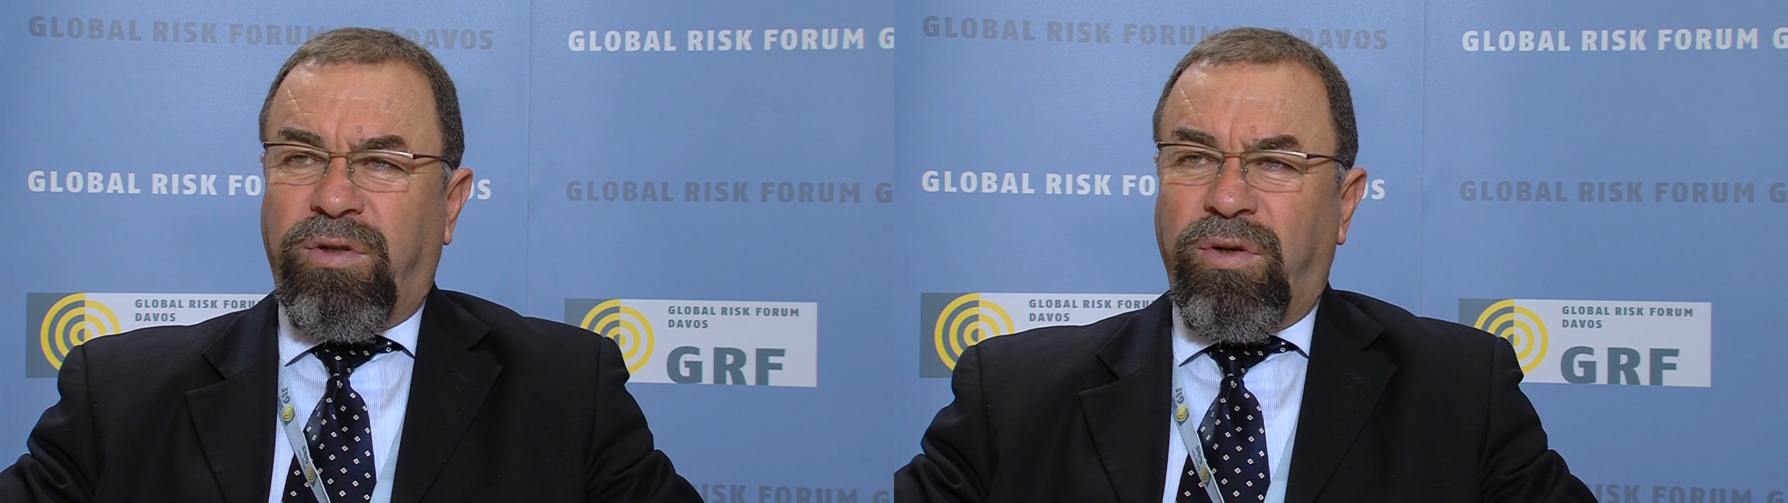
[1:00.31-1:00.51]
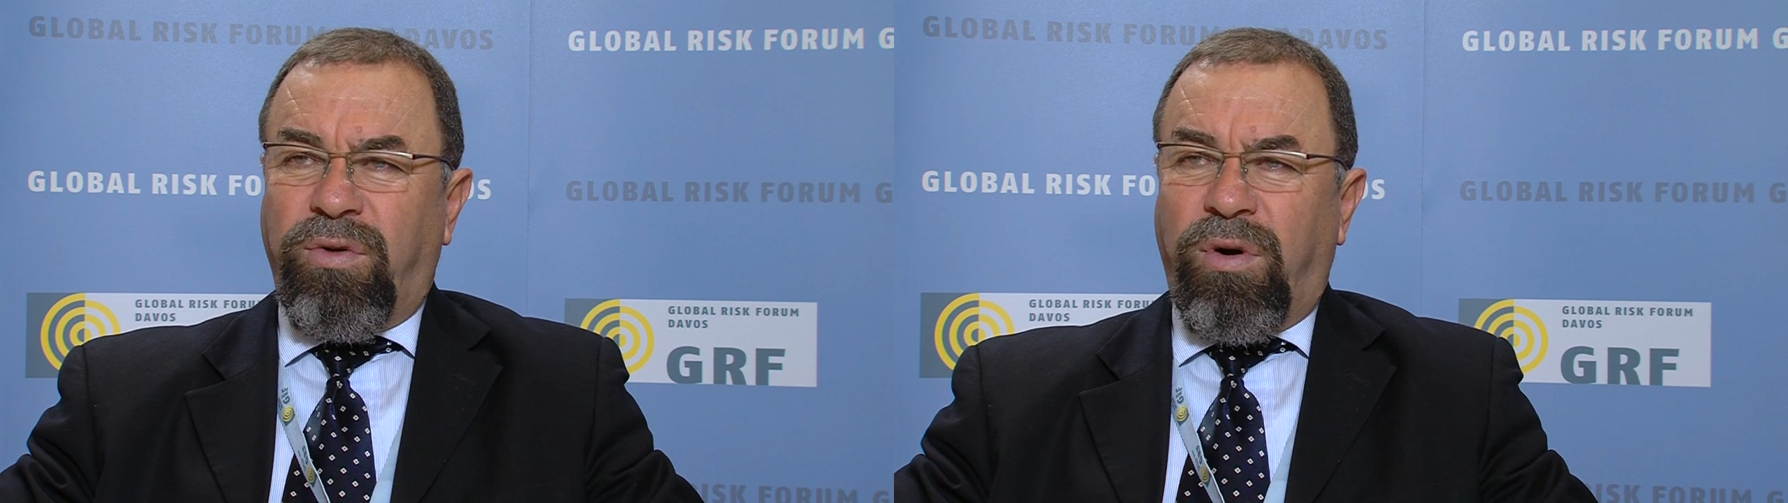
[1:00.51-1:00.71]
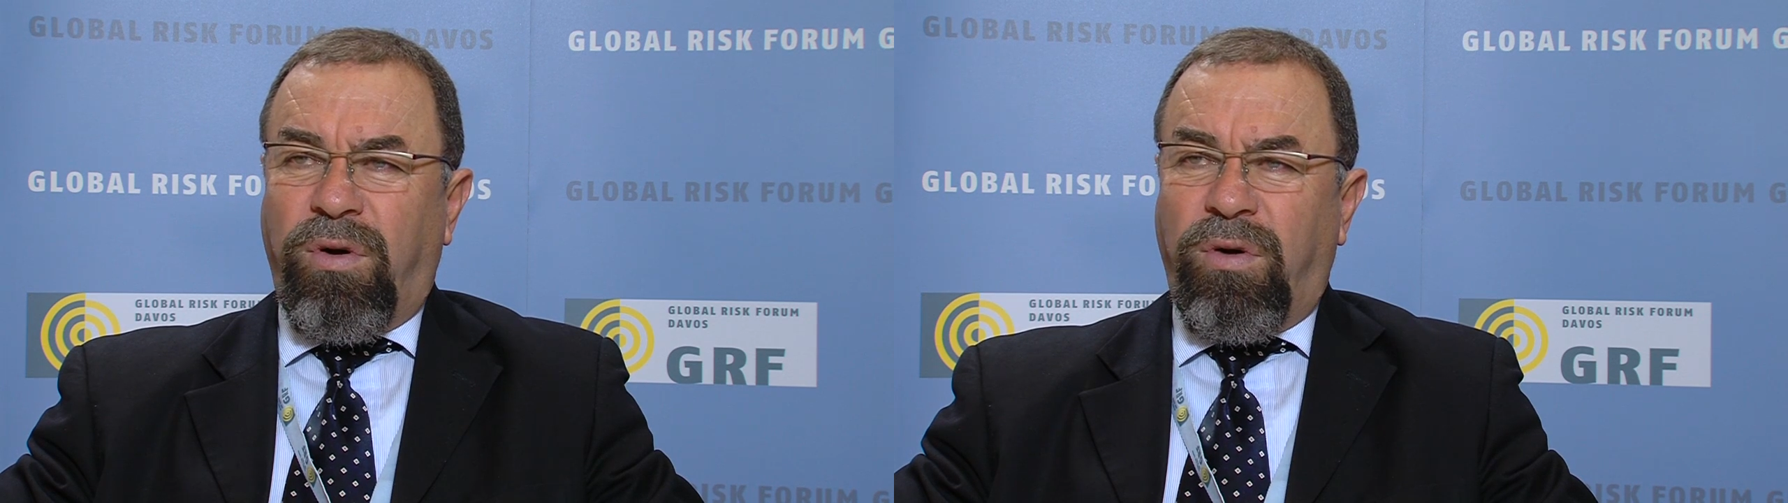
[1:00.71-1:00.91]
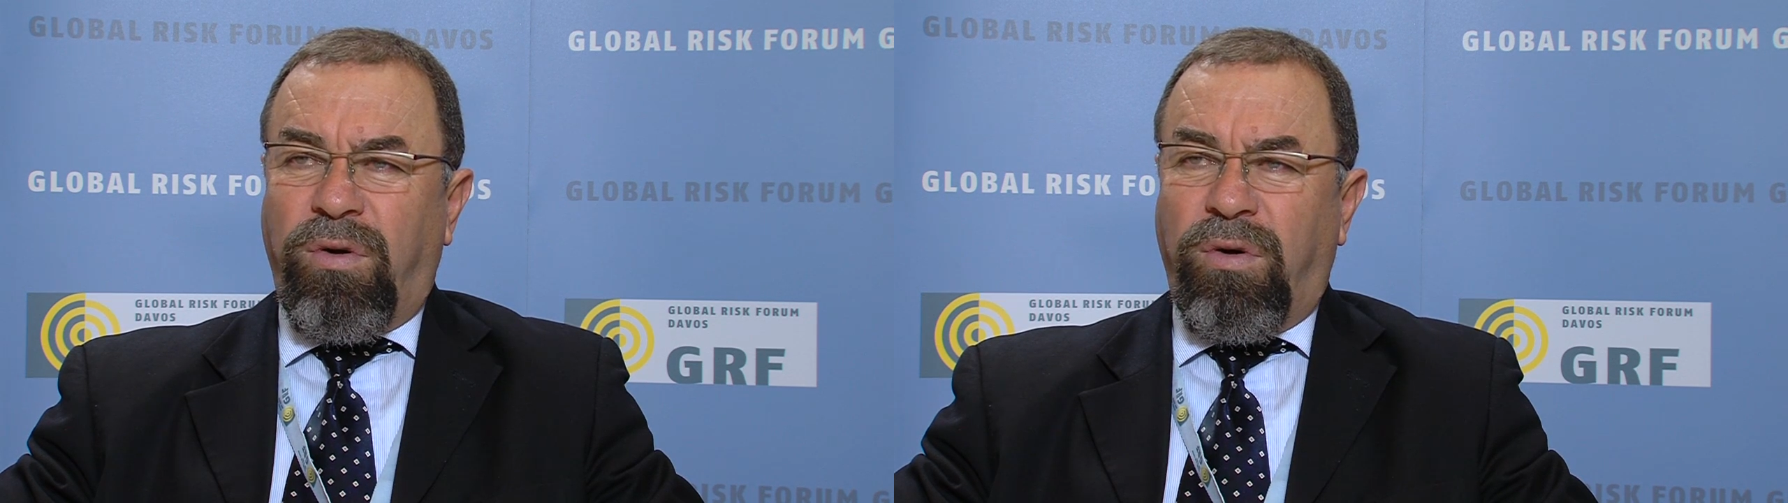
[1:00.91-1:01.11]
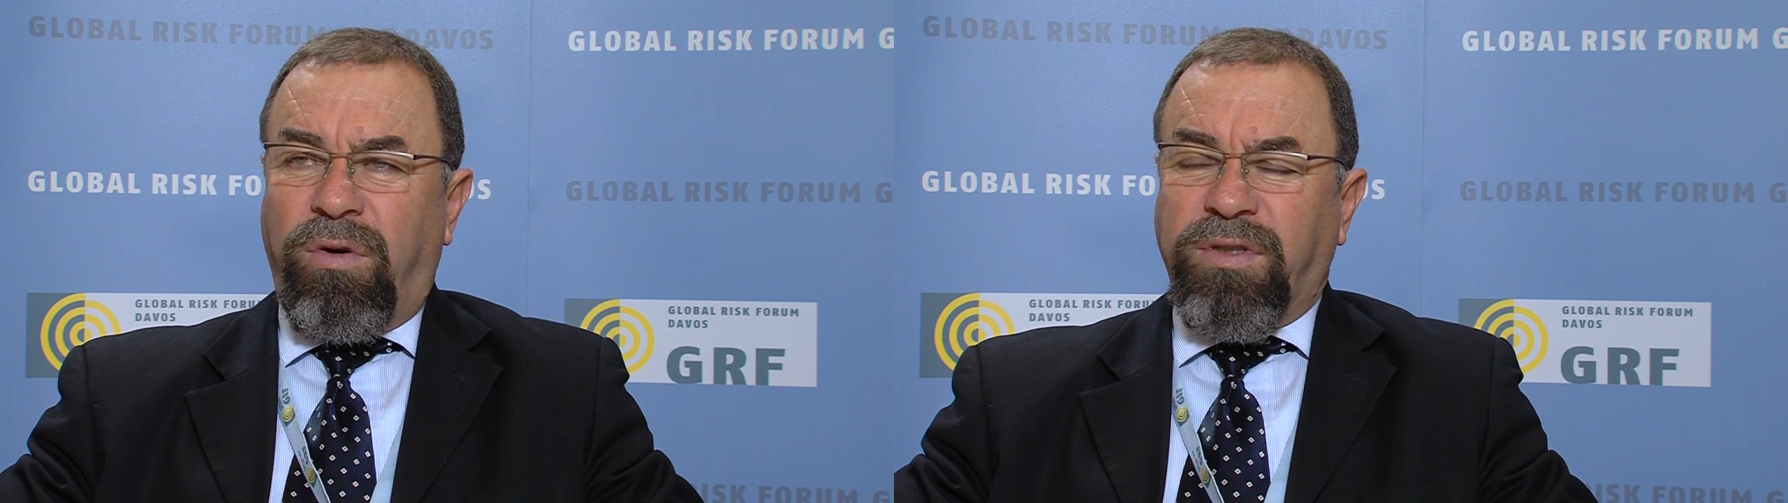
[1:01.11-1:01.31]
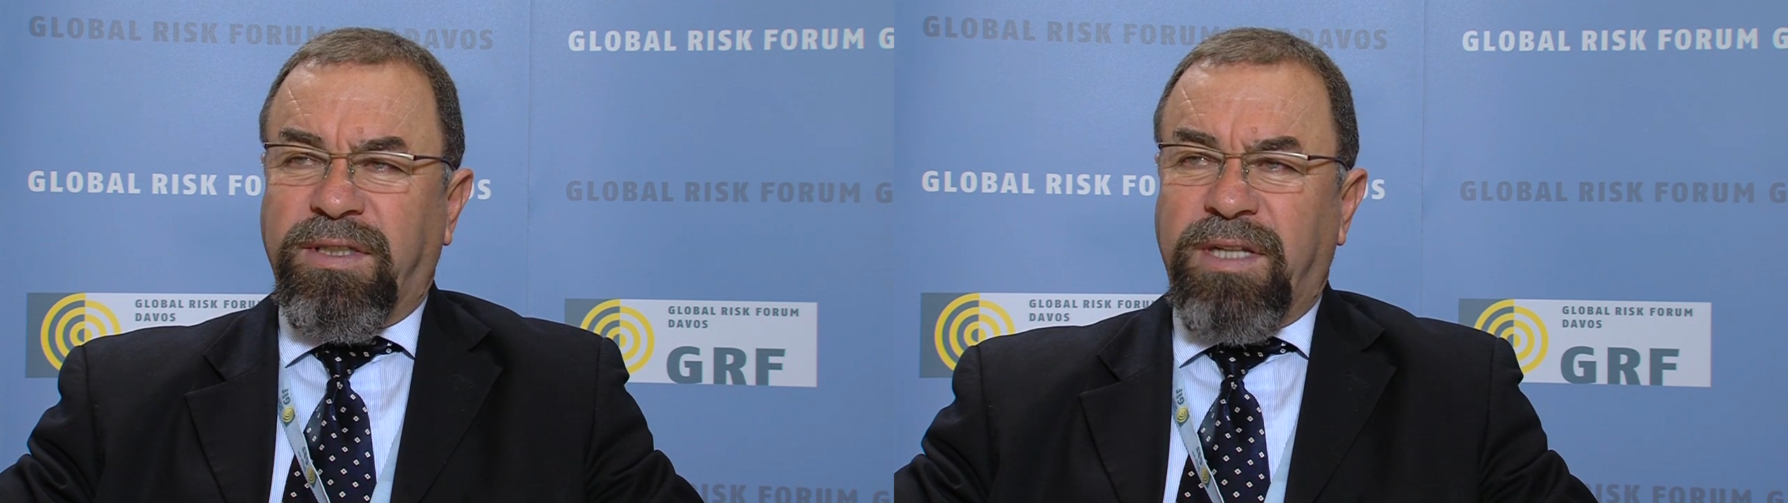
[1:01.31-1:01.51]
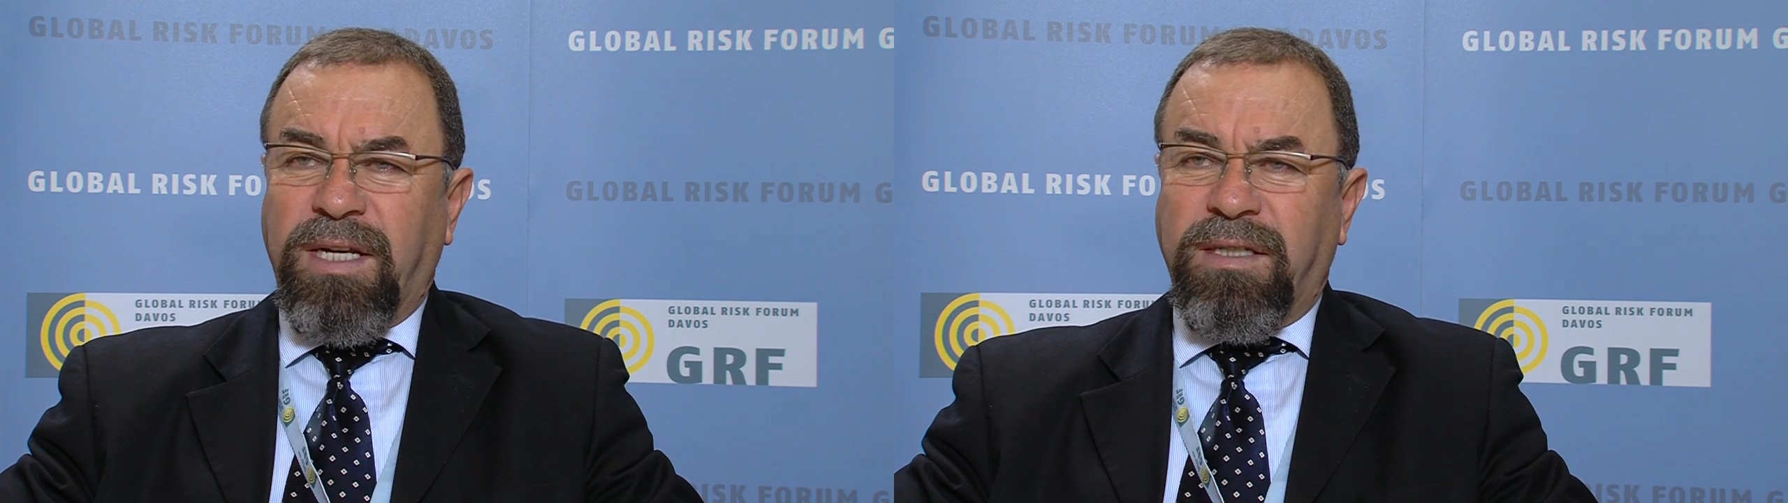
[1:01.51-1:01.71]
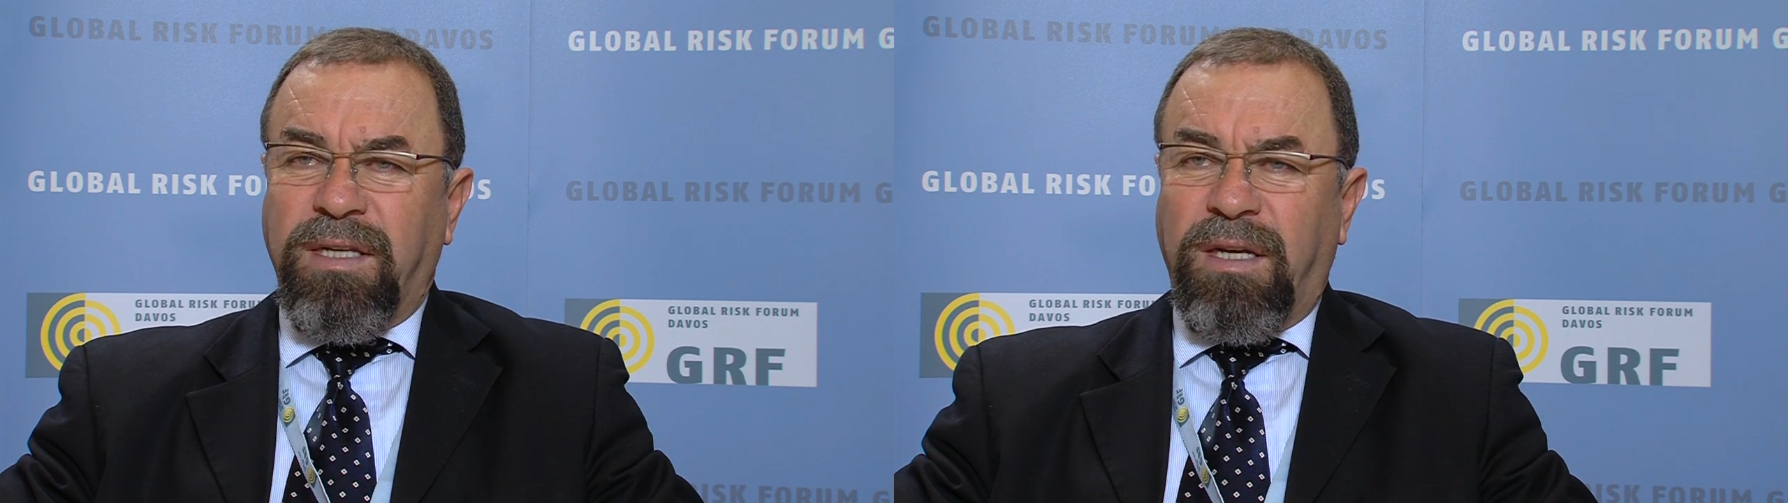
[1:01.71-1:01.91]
2006